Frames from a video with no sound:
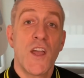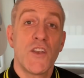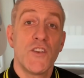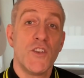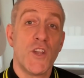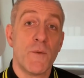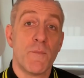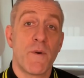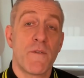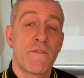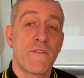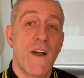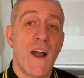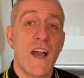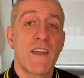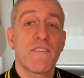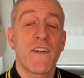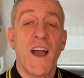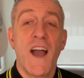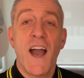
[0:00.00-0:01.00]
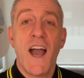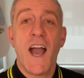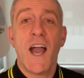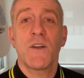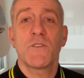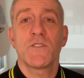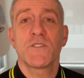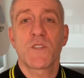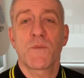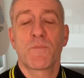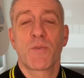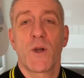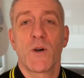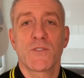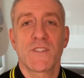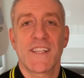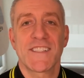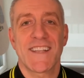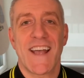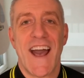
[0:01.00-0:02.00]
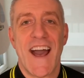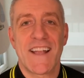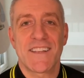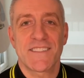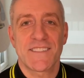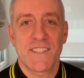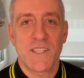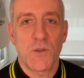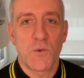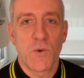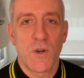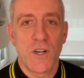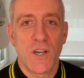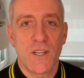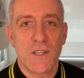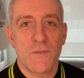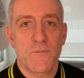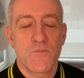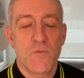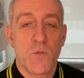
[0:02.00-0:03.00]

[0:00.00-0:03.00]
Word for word: Number five, how does the process actually work?